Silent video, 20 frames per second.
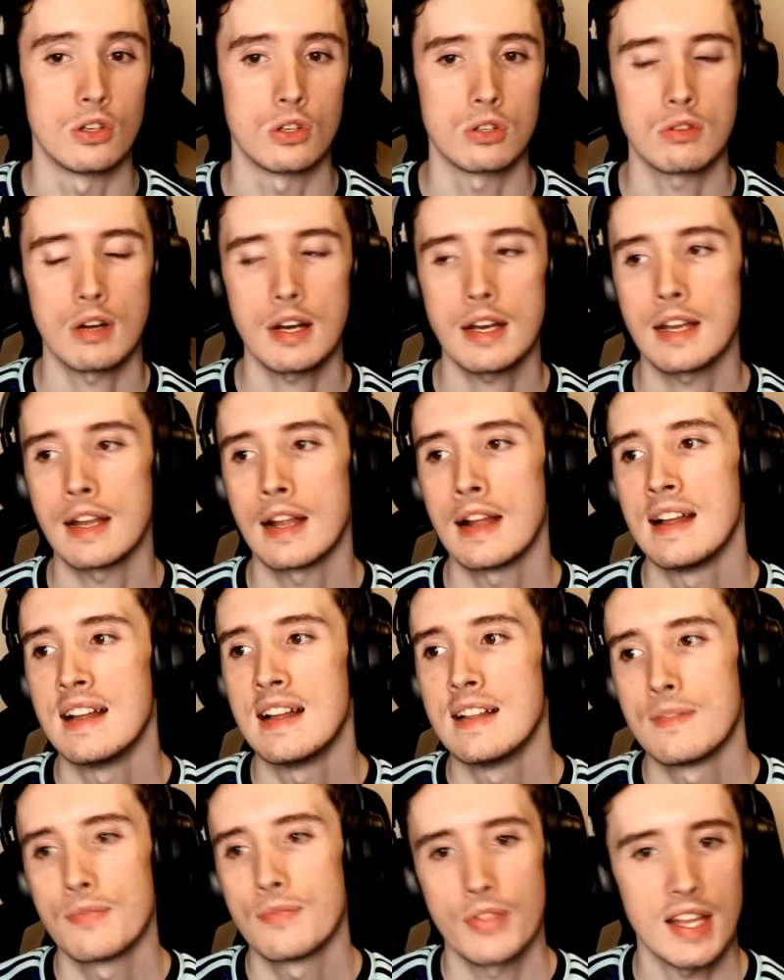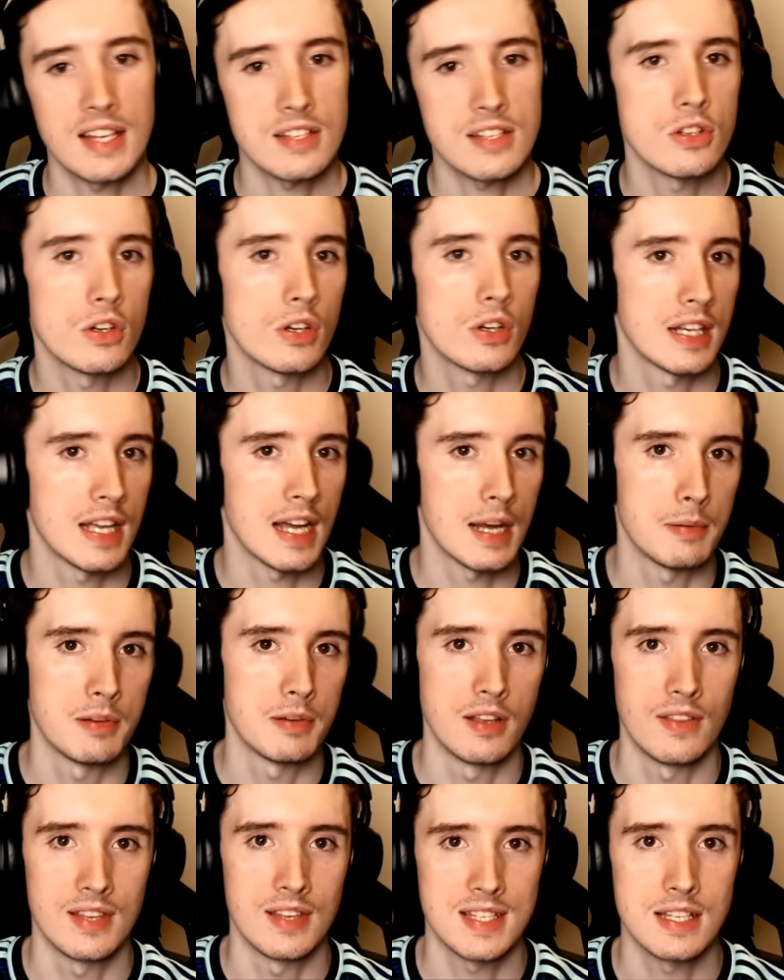not great. That's not going to
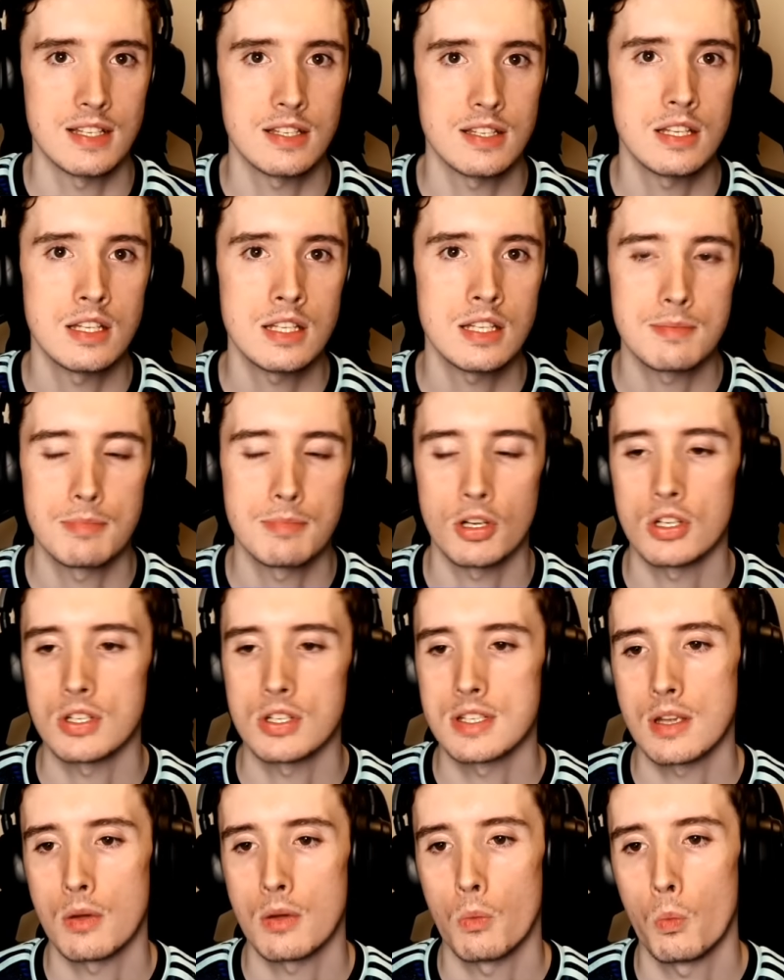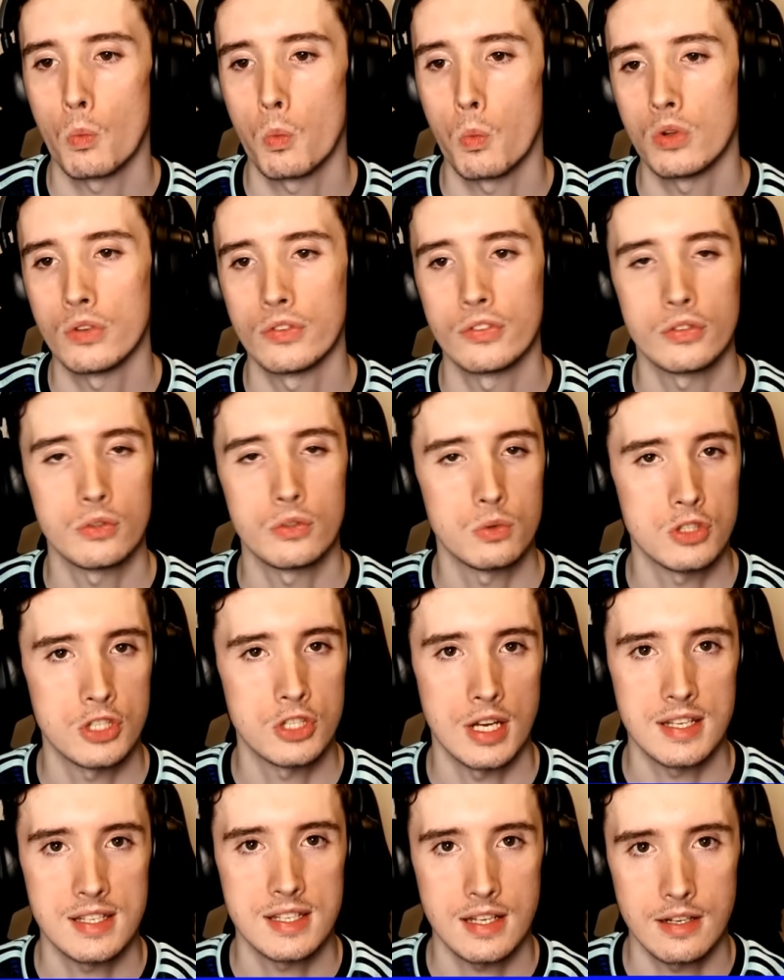happen in this instance, because once
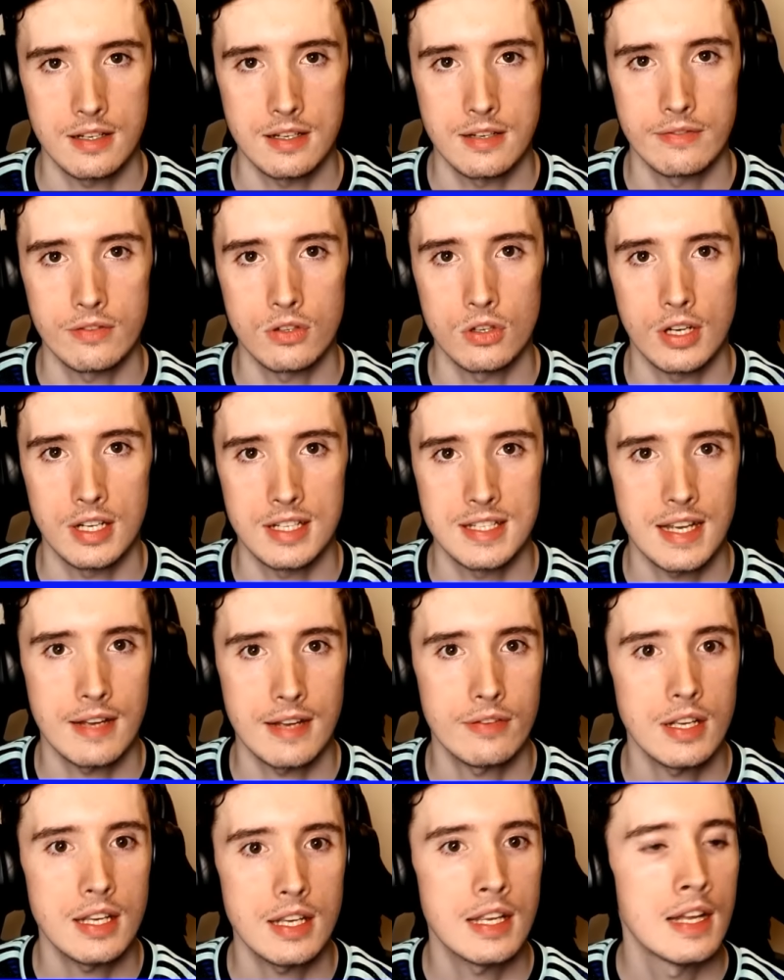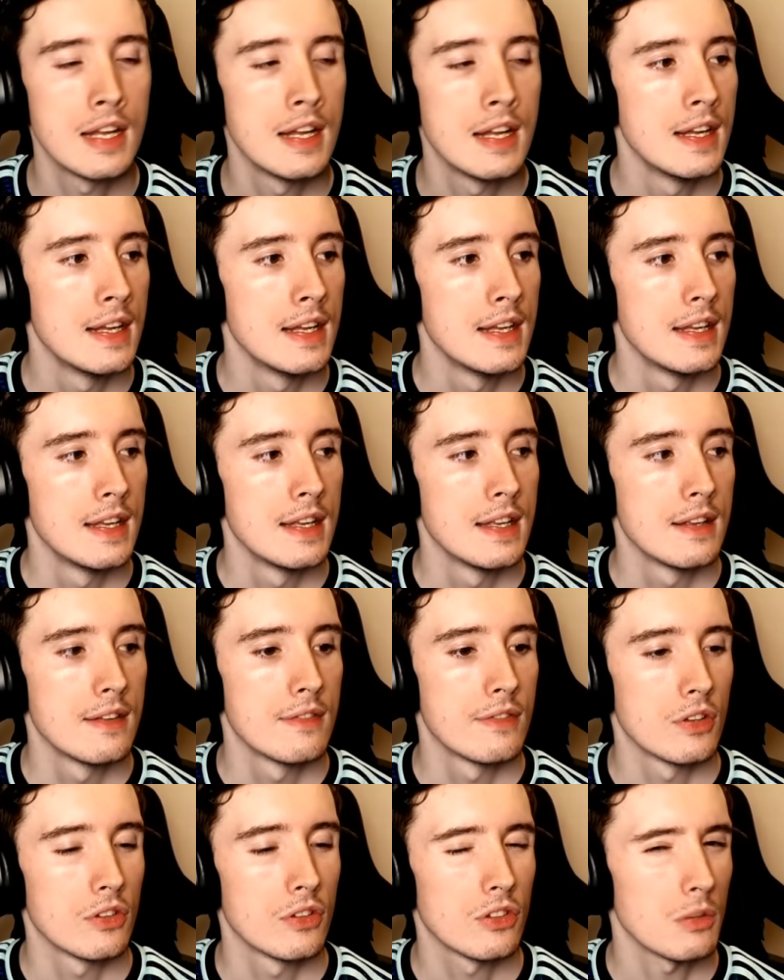Uche signed for Getafe,
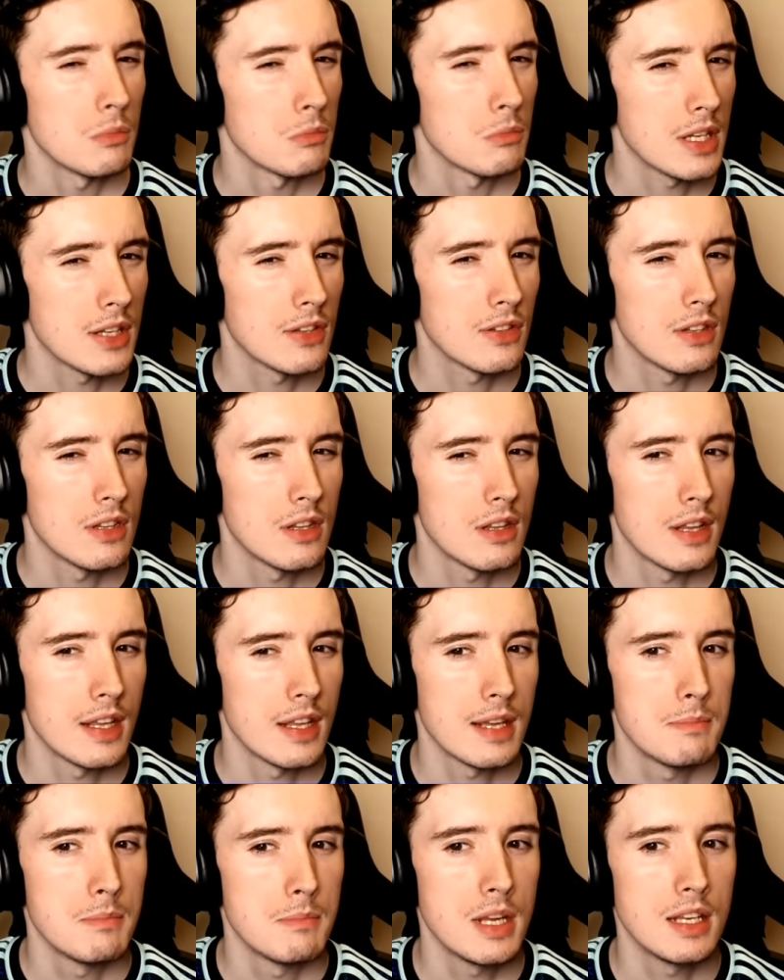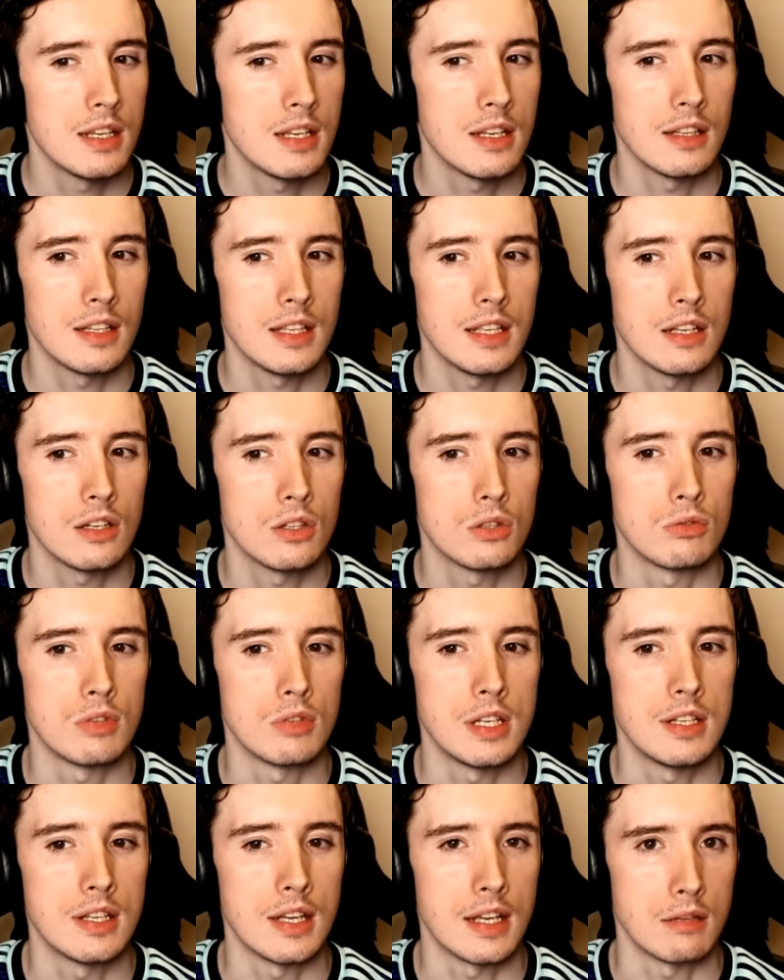for some reason they immediately
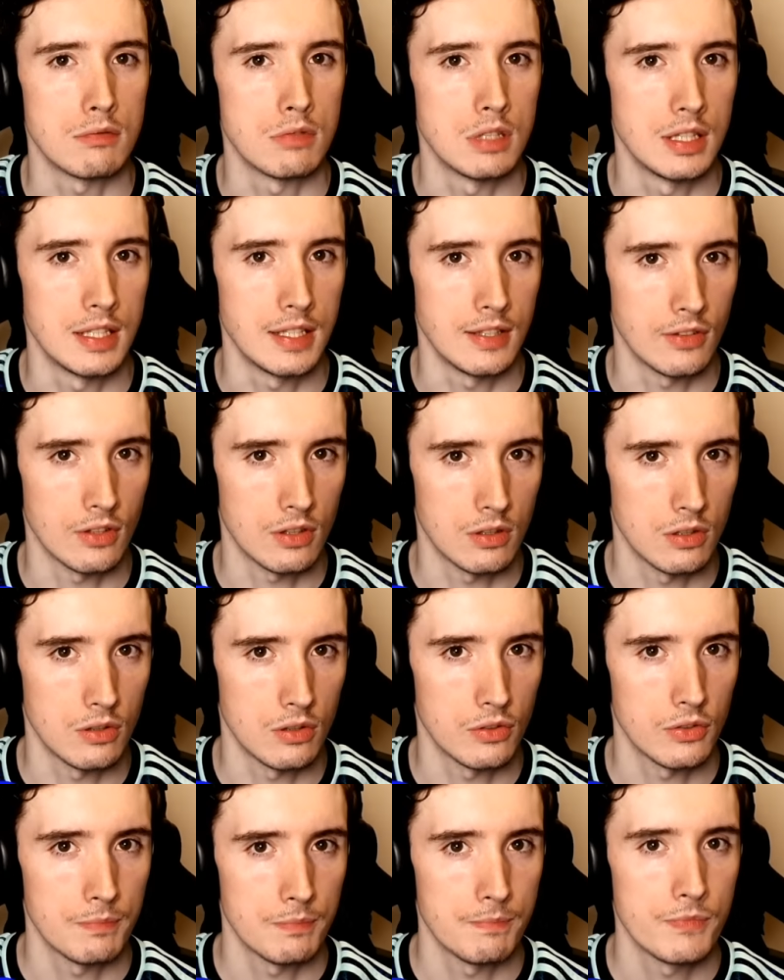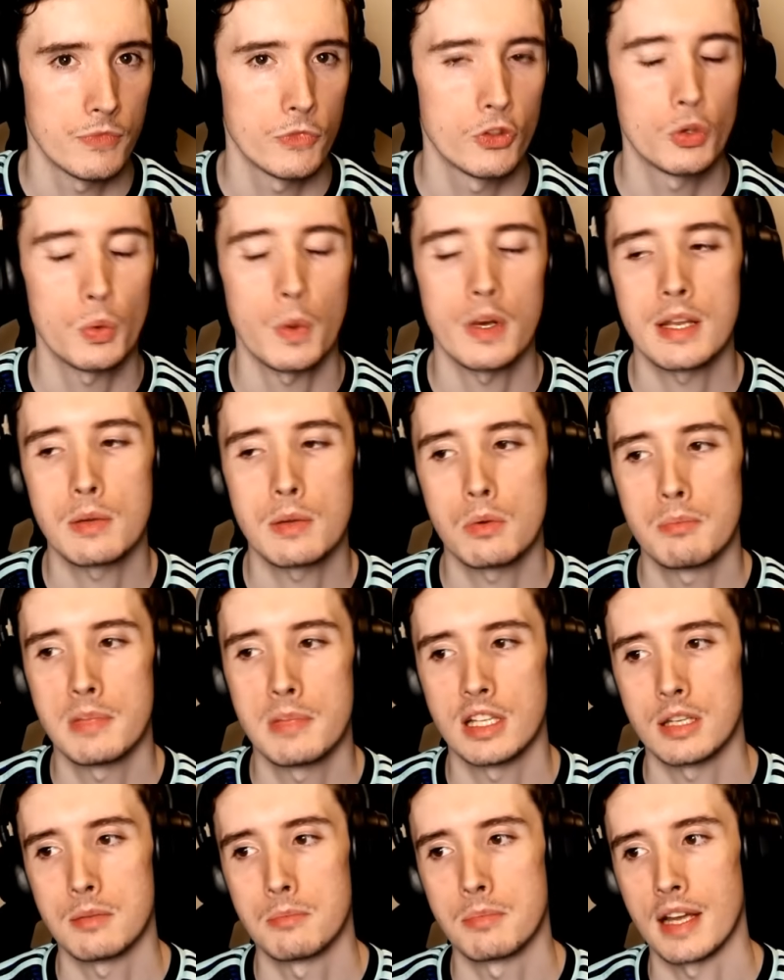agreed a release clause. £21
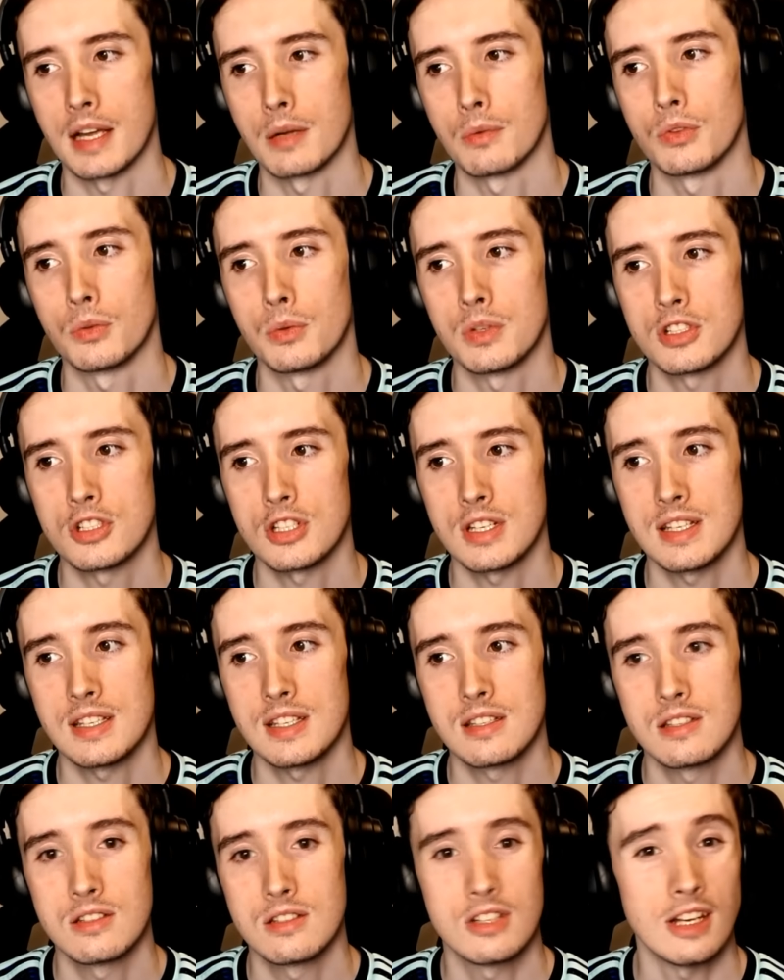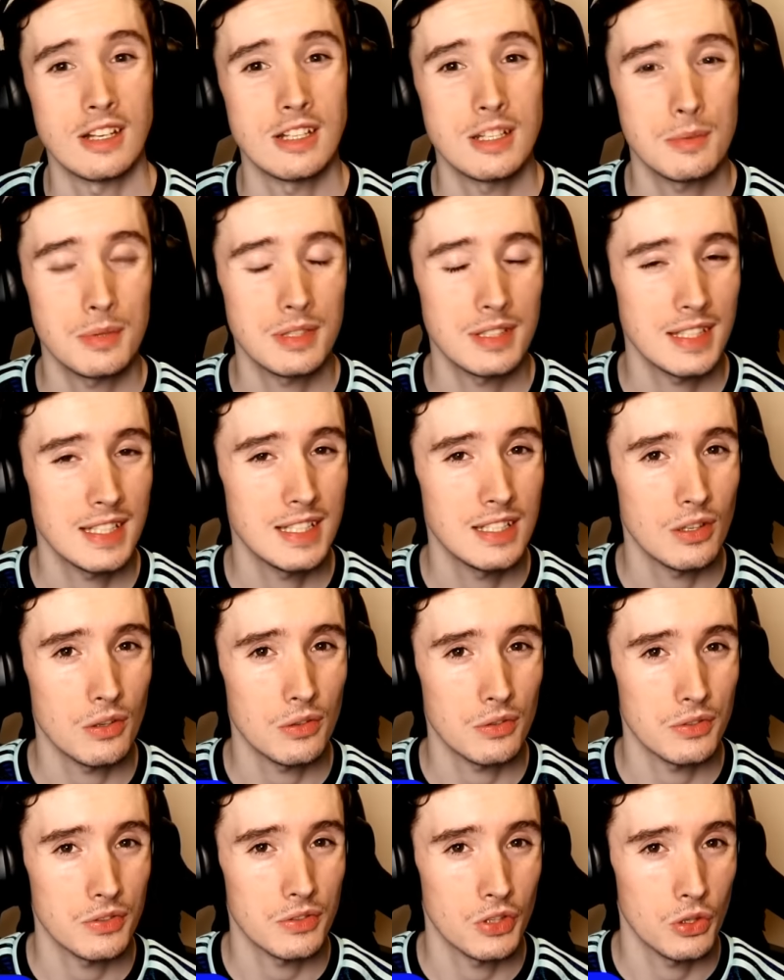million, which is genuinely
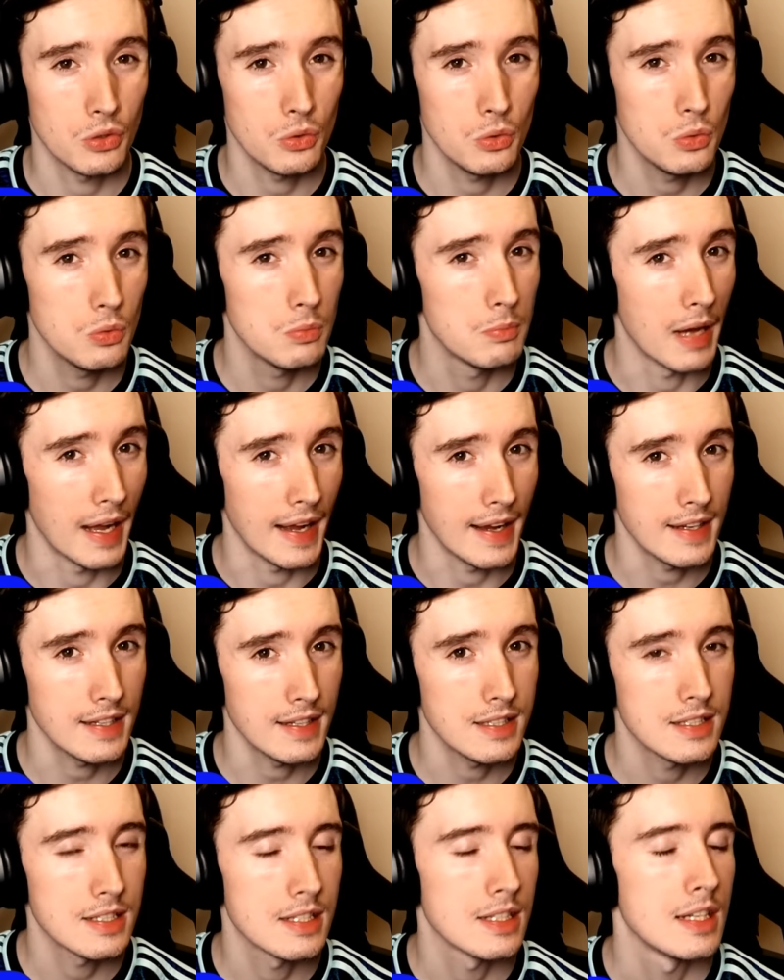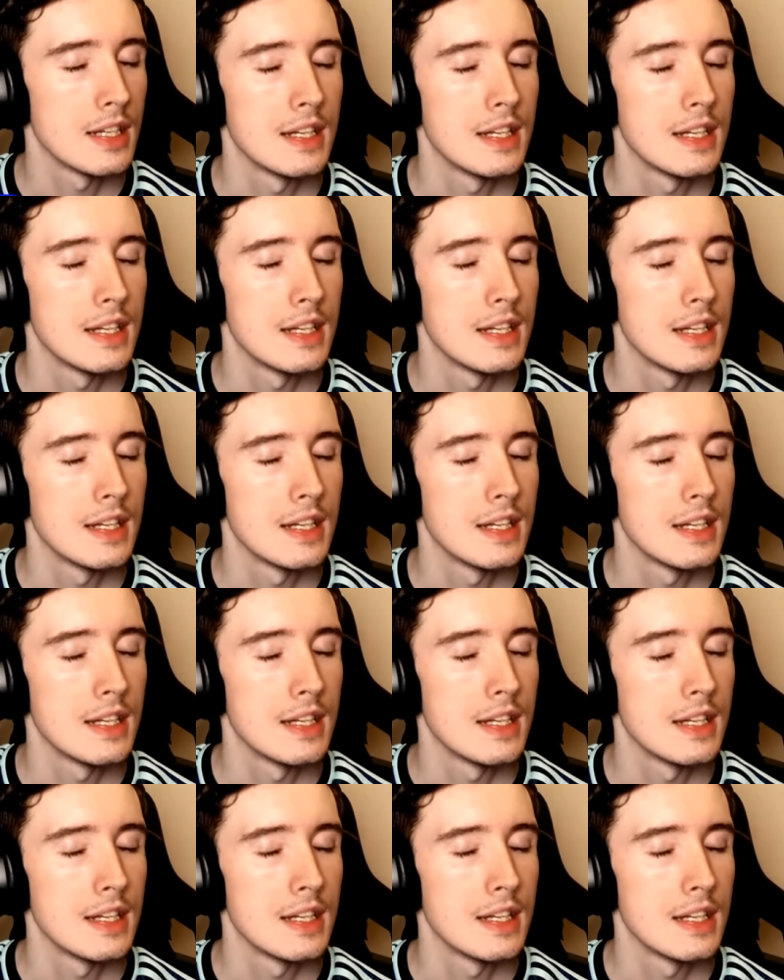not too bad.